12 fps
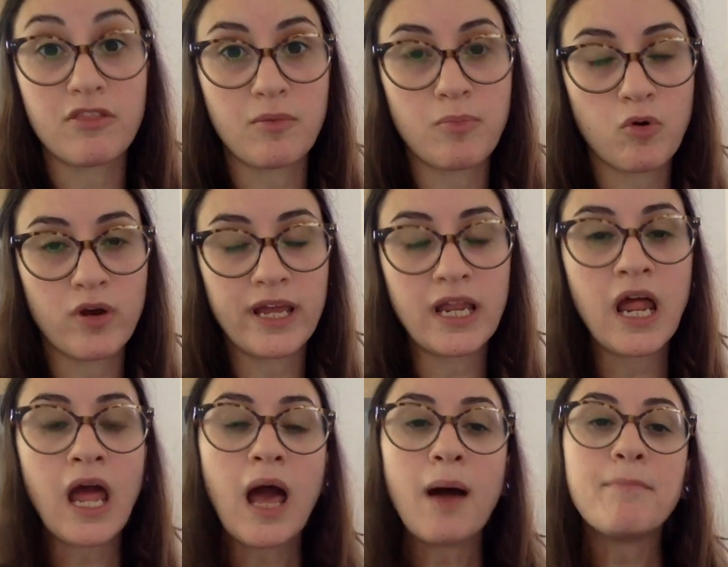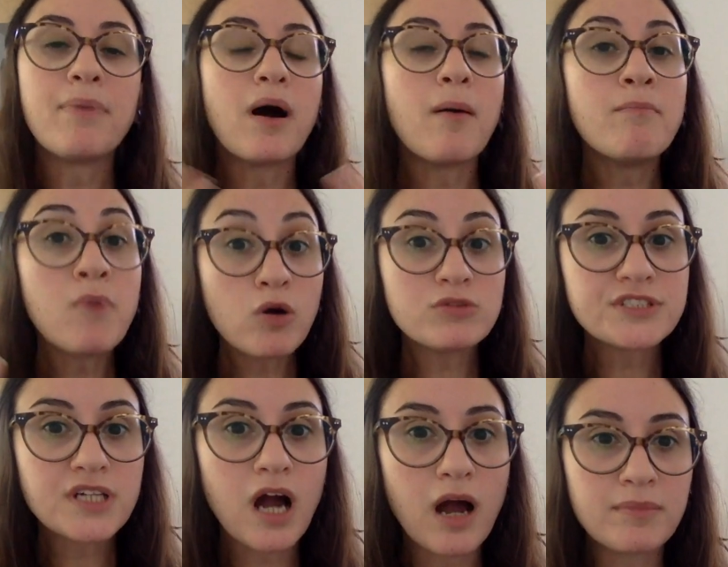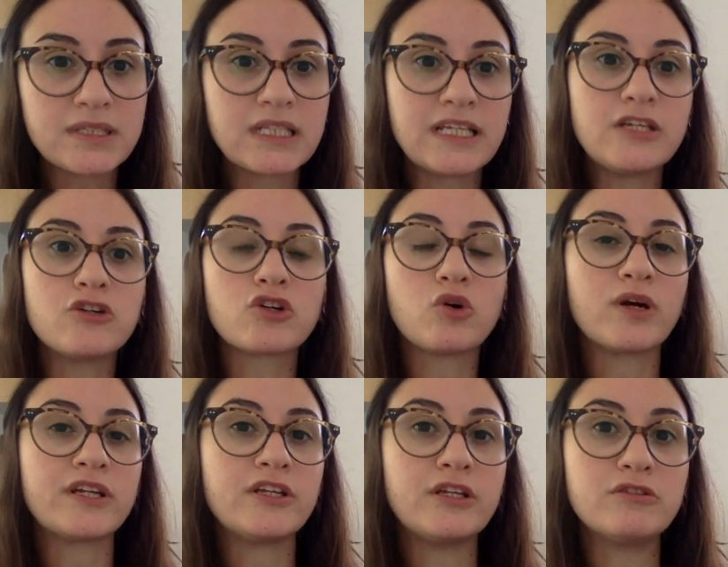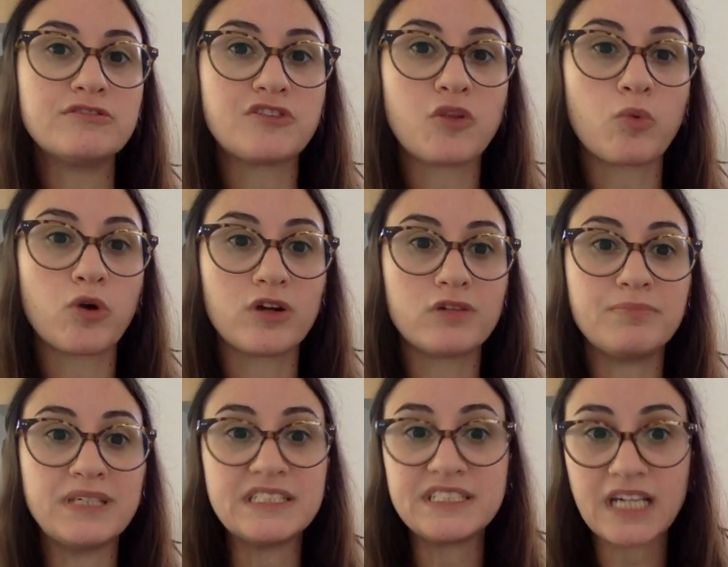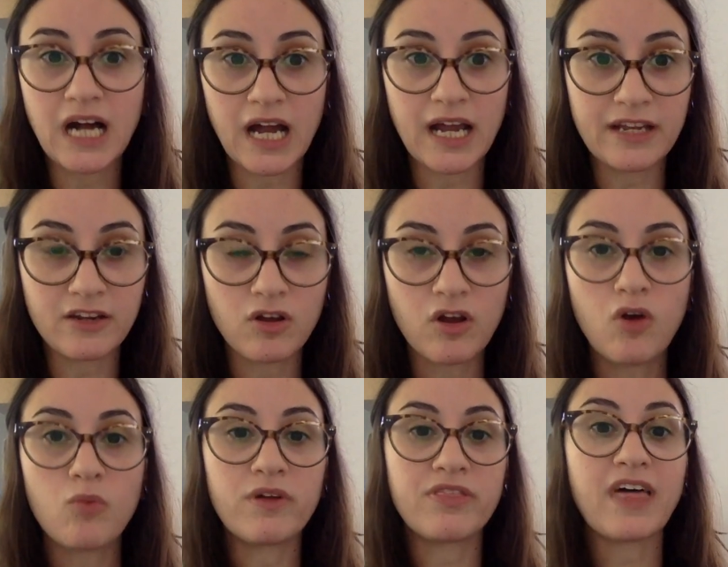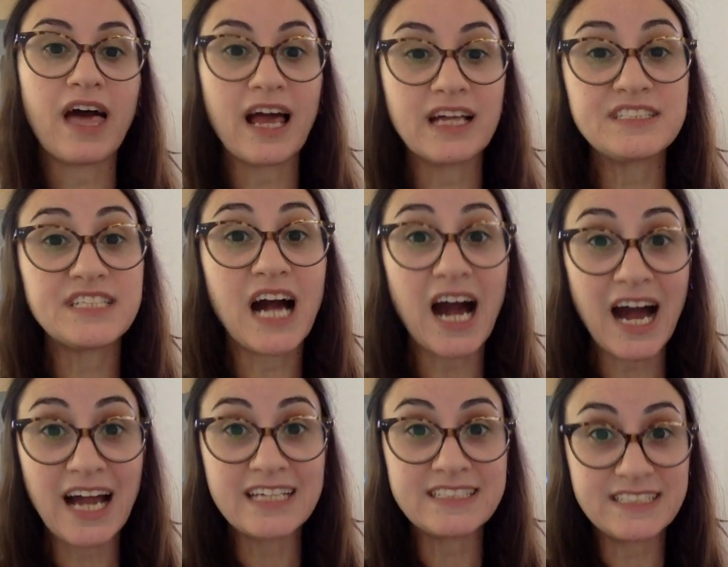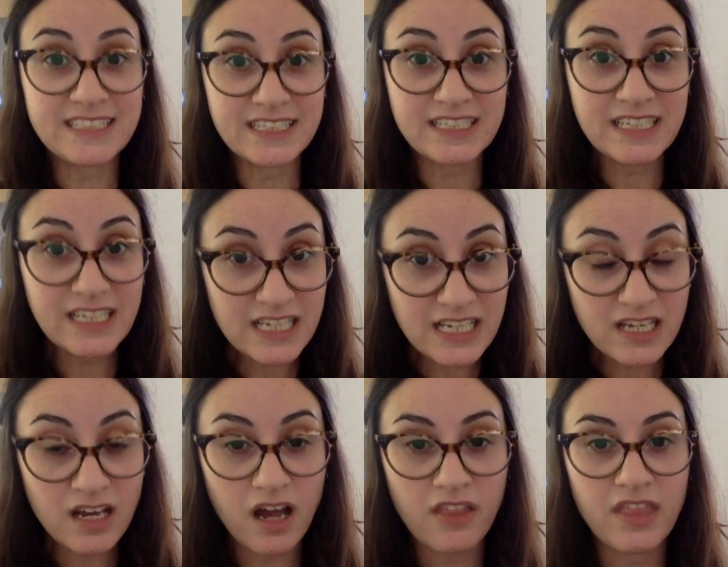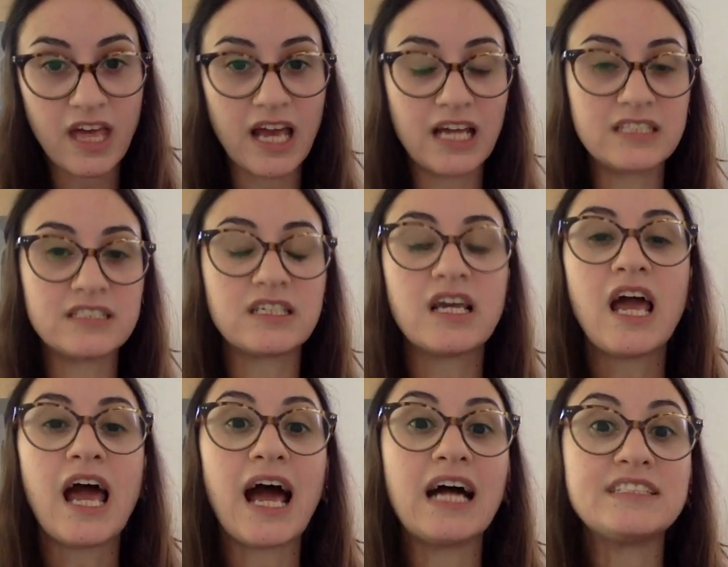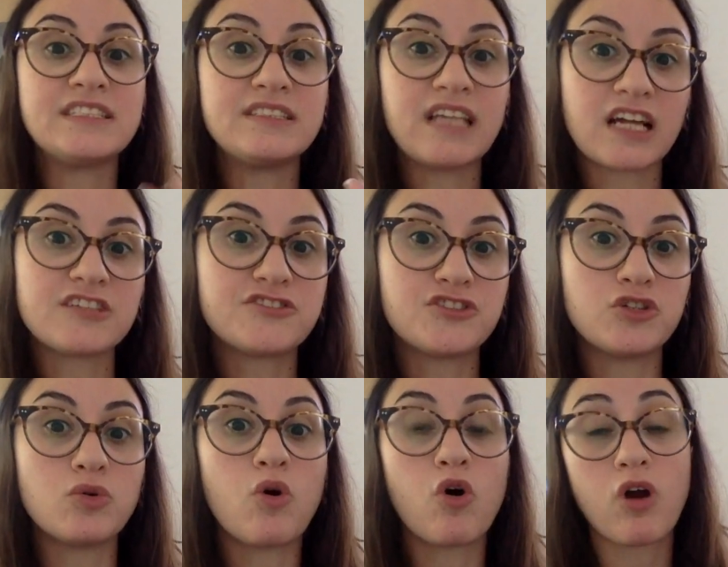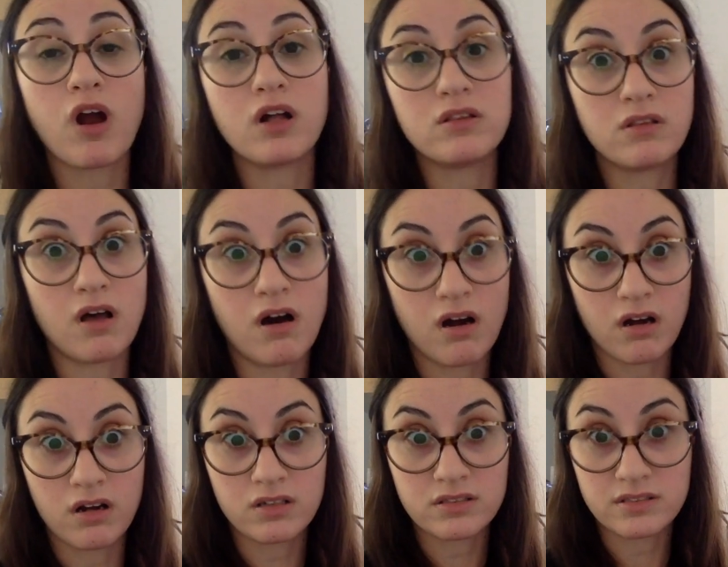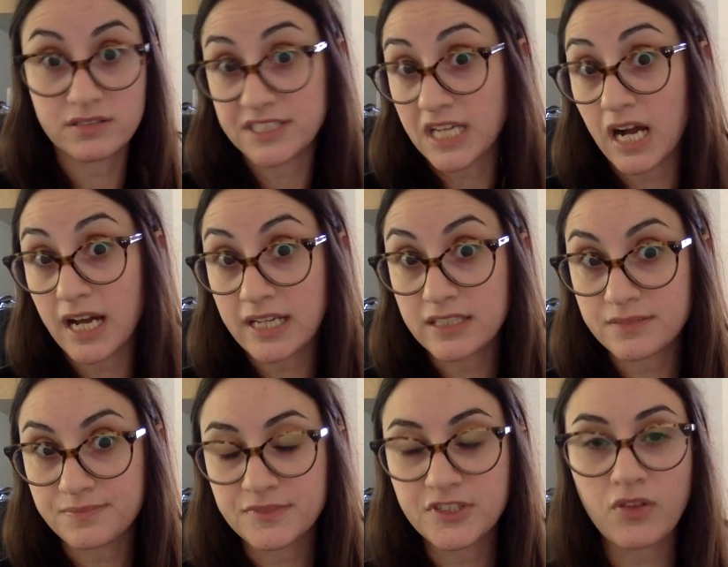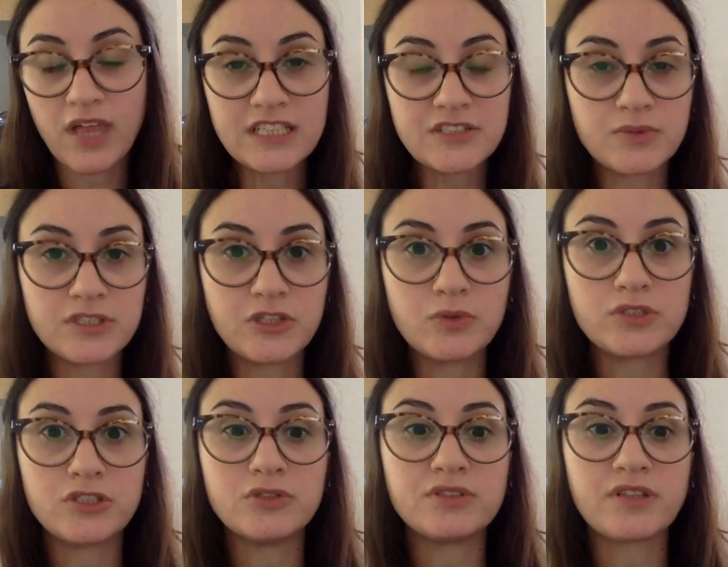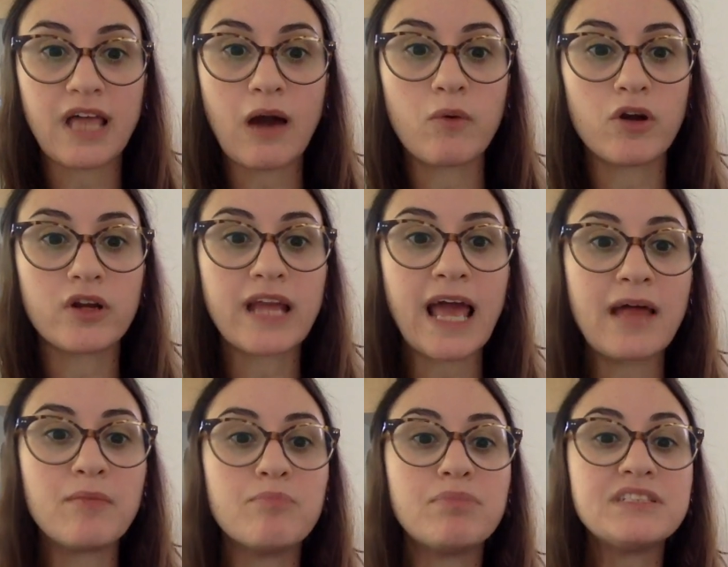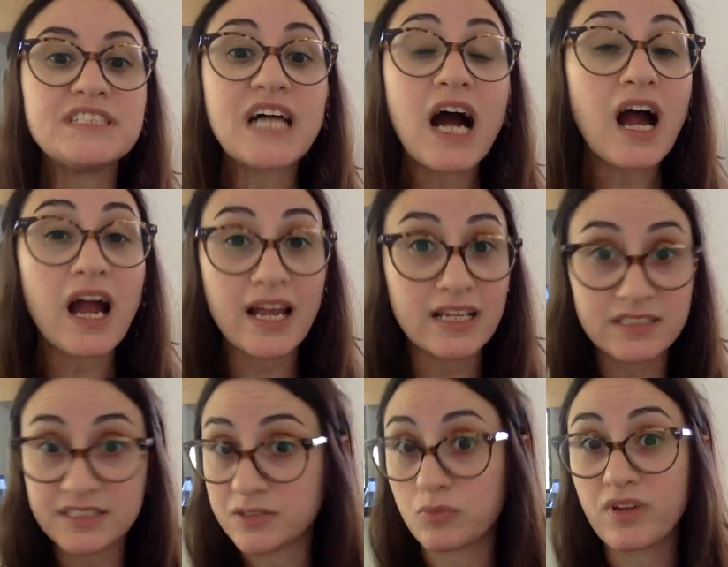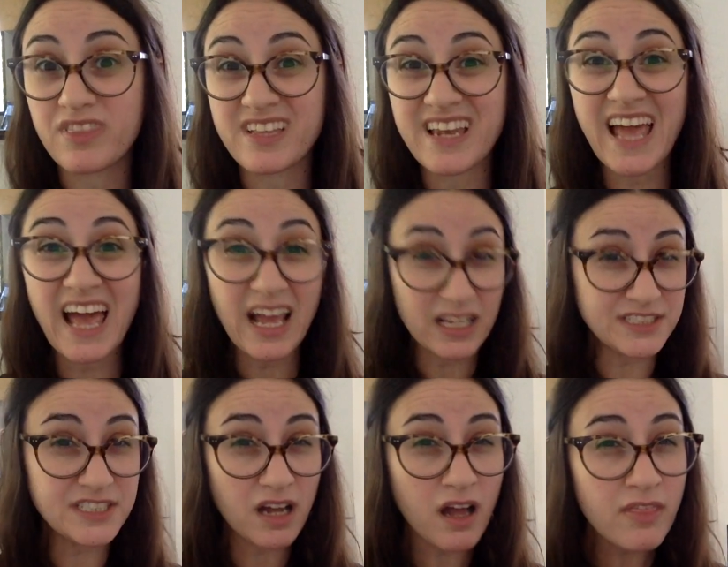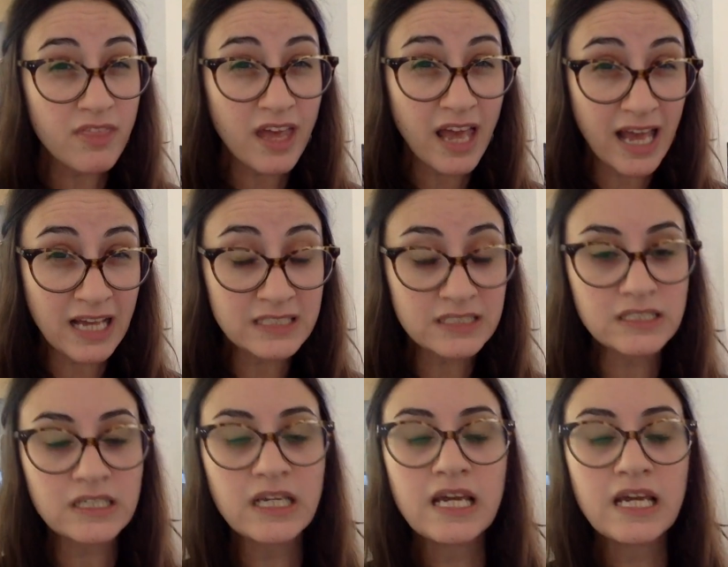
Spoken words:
the point. But most commonly, you're going to use the word beside with the SIDE on the end as next to or alongside. So that's when you would use that word. And besides with an S on the end,